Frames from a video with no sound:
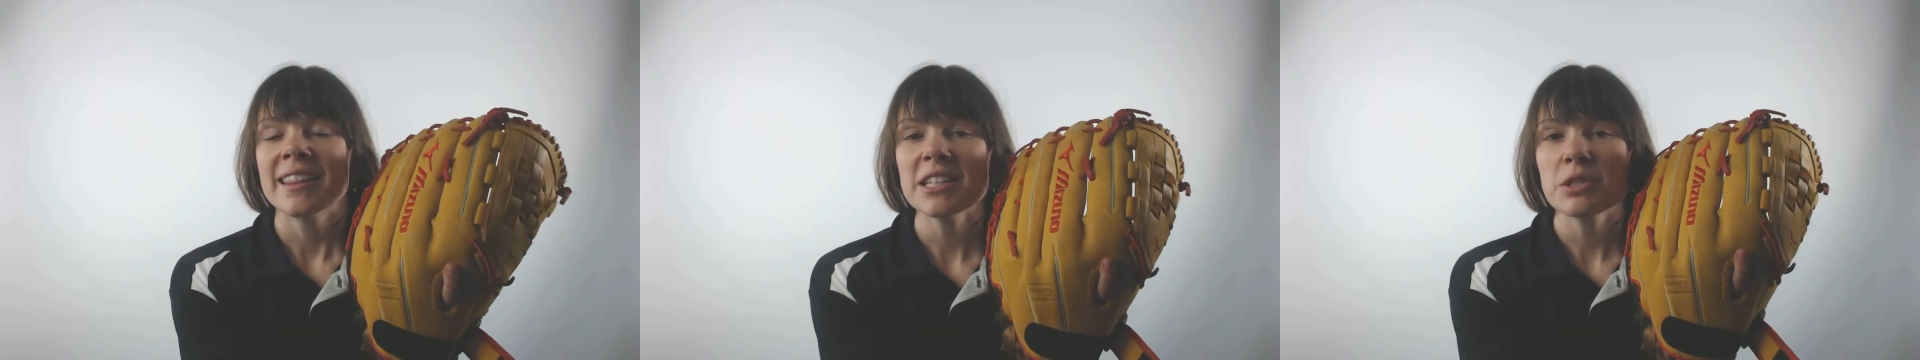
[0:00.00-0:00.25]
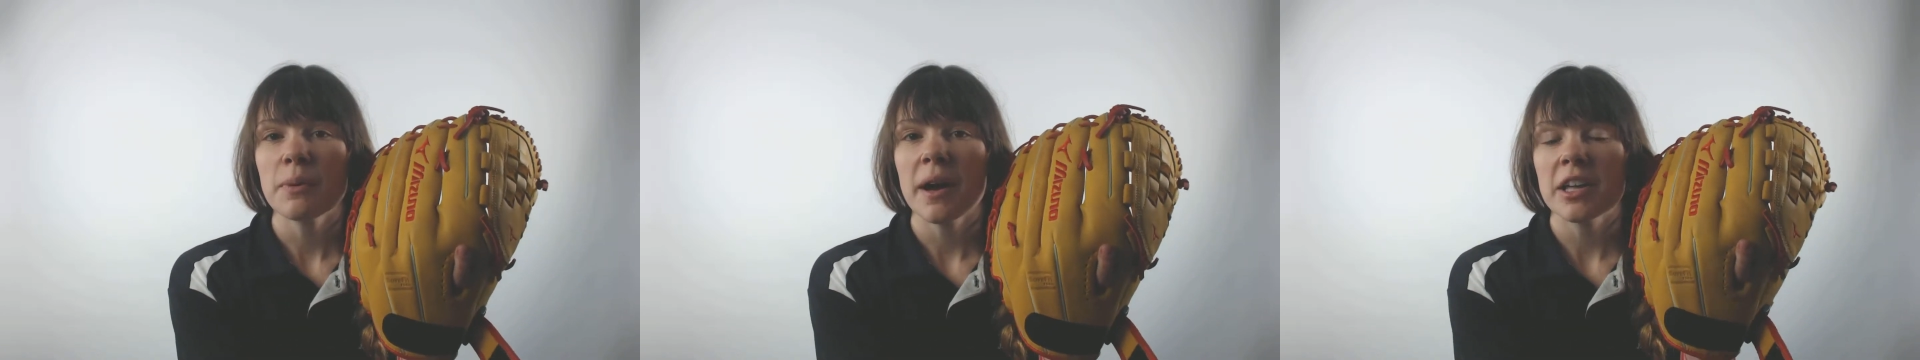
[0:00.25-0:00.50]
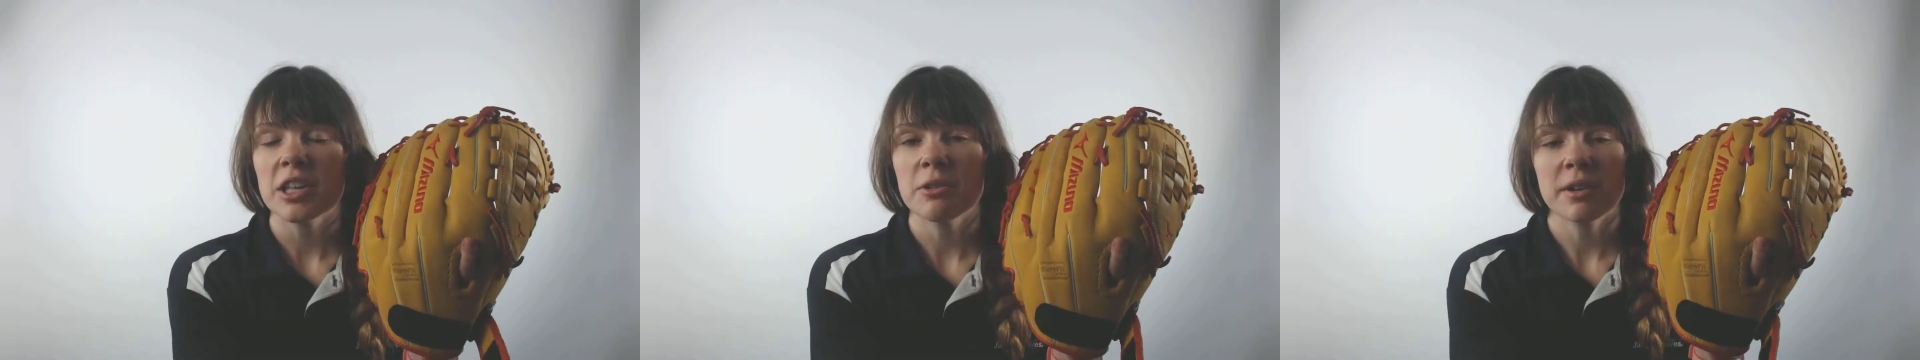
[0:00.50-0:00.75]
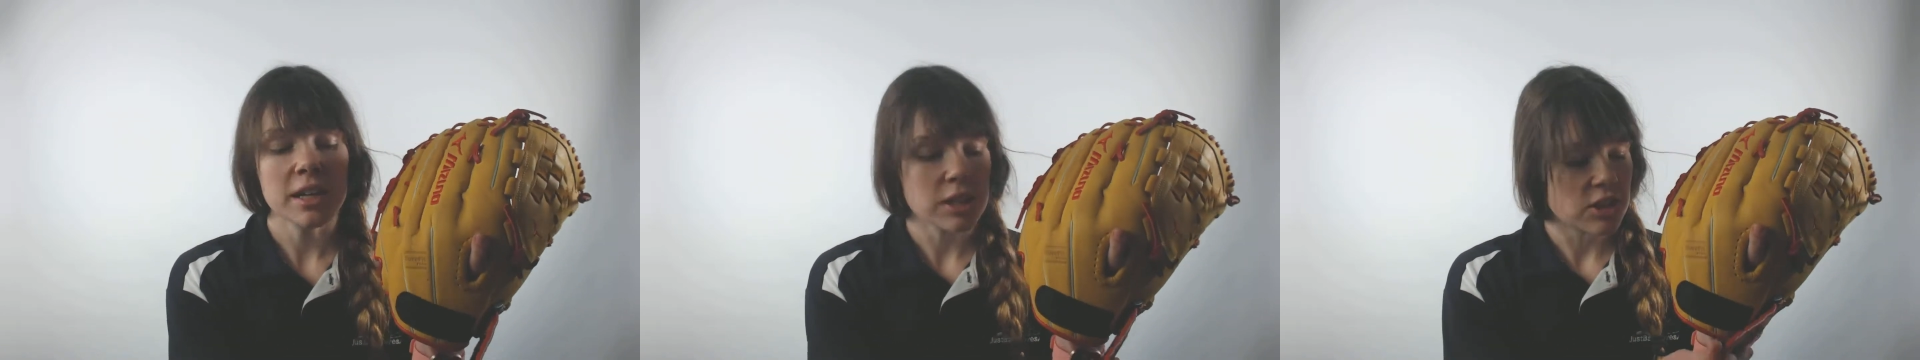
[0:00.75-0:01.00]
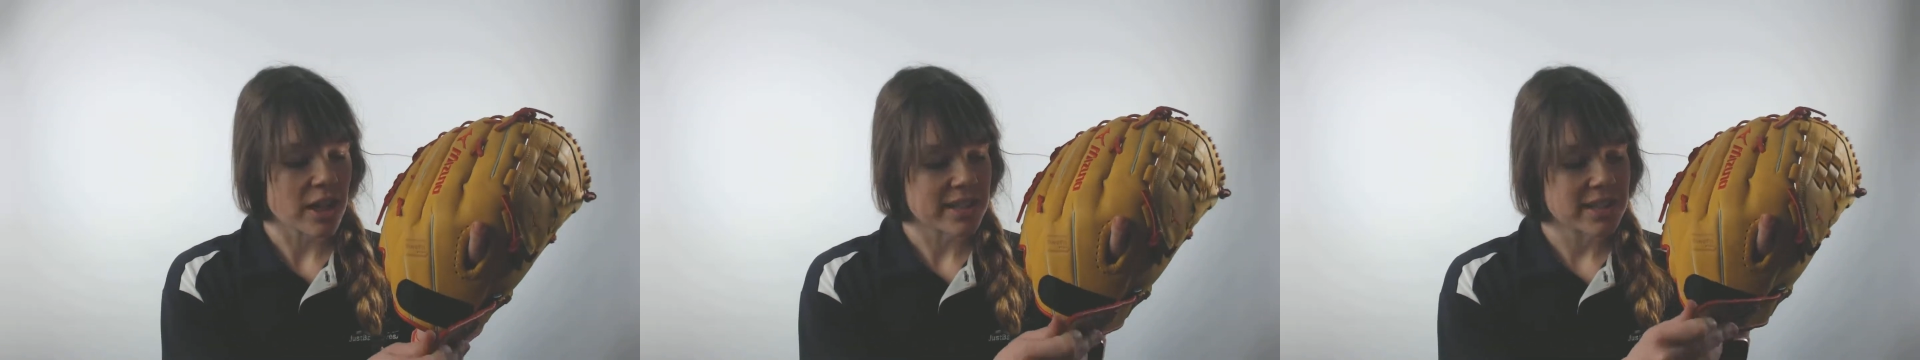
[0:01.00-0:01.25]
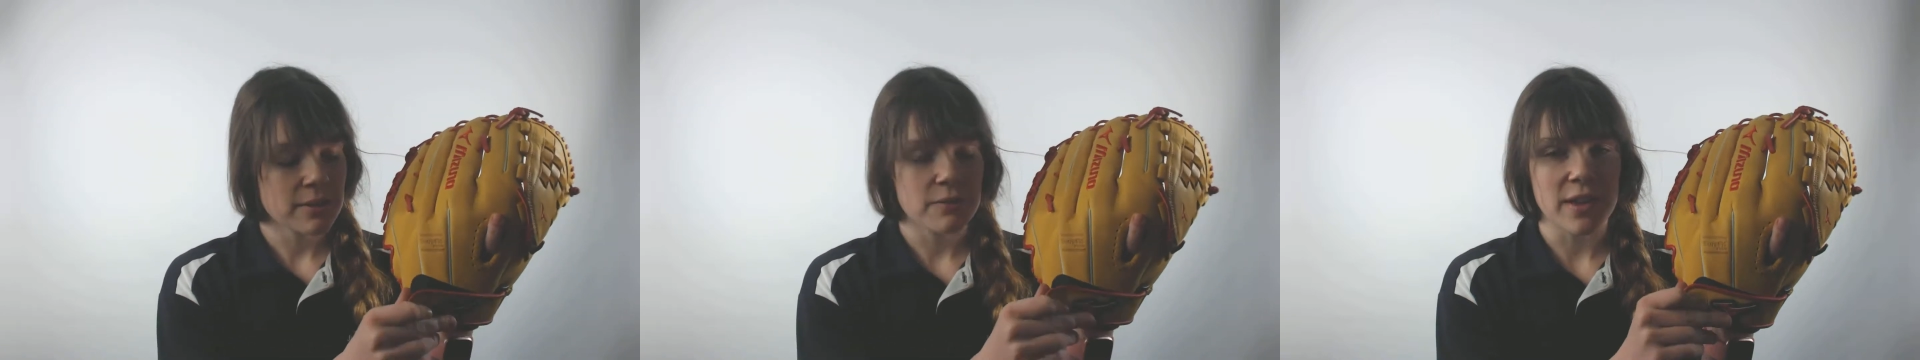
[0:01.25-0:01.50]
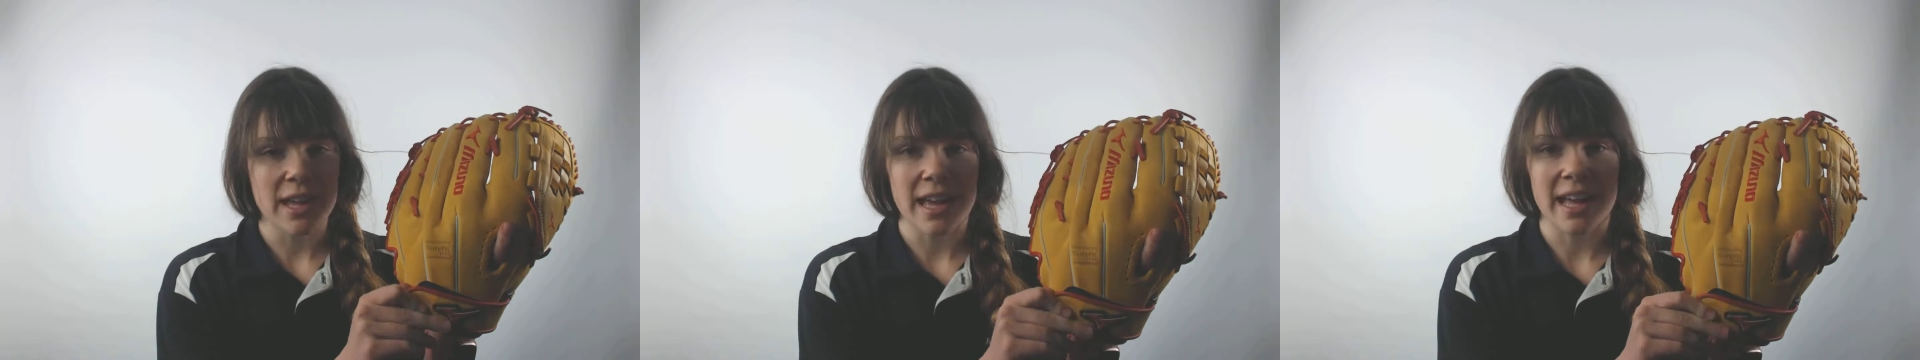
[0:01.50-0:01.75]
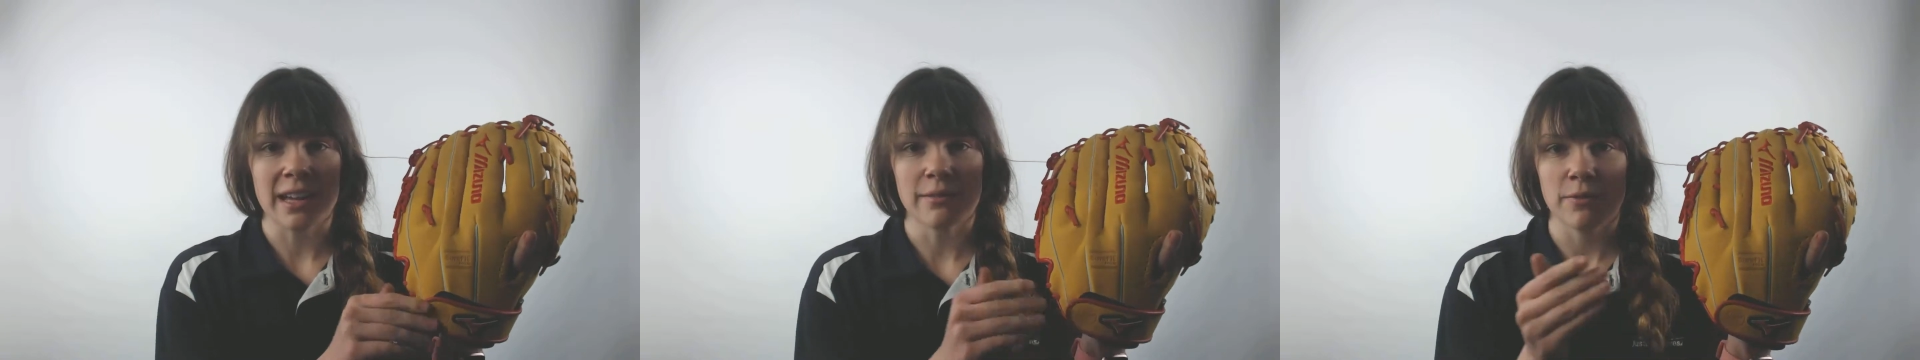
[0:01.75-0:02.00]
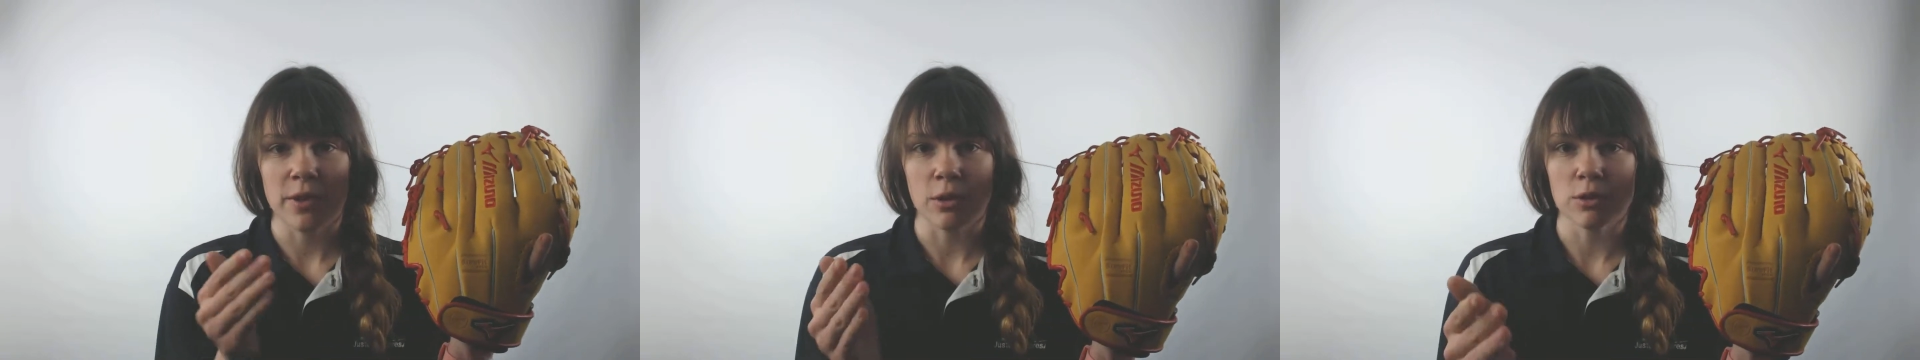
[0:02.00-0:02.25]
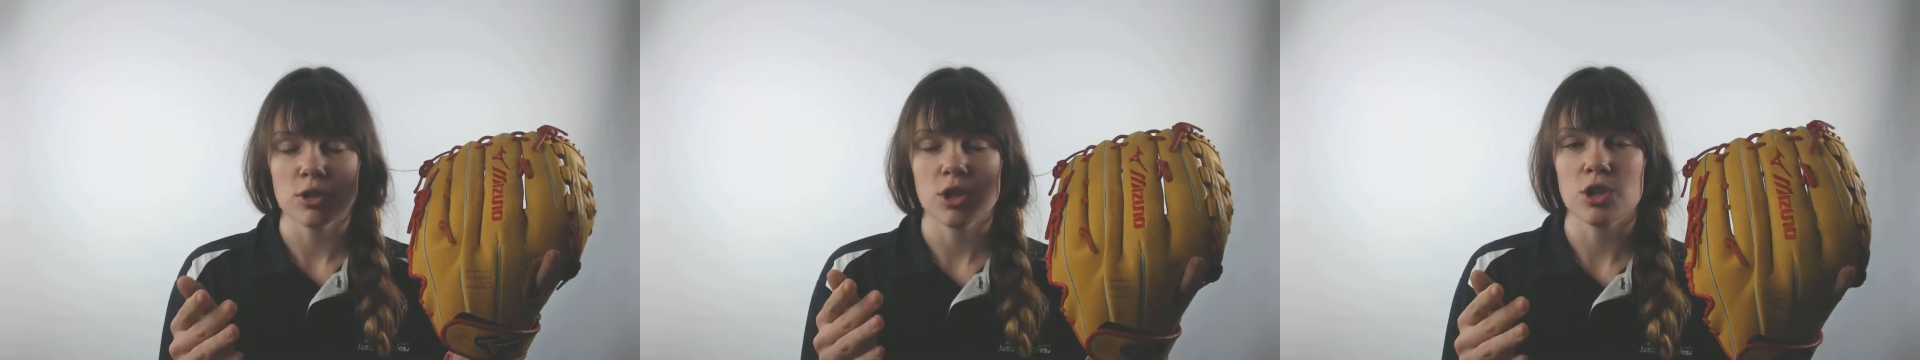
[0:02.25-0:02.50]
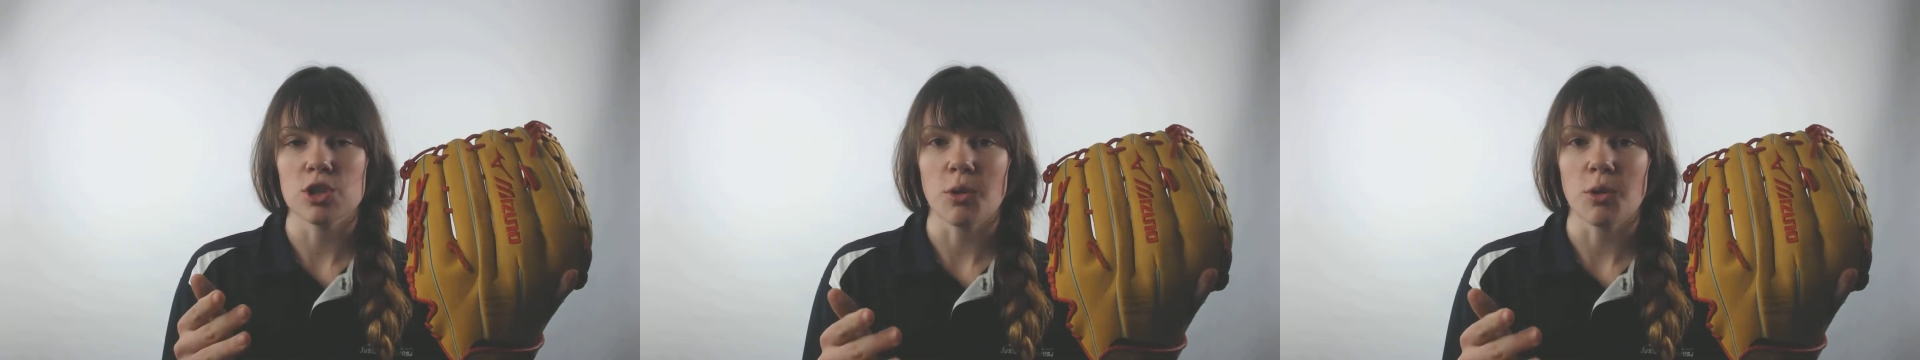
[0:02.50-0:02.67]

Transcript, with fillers: This way you can adjust the fit and feel to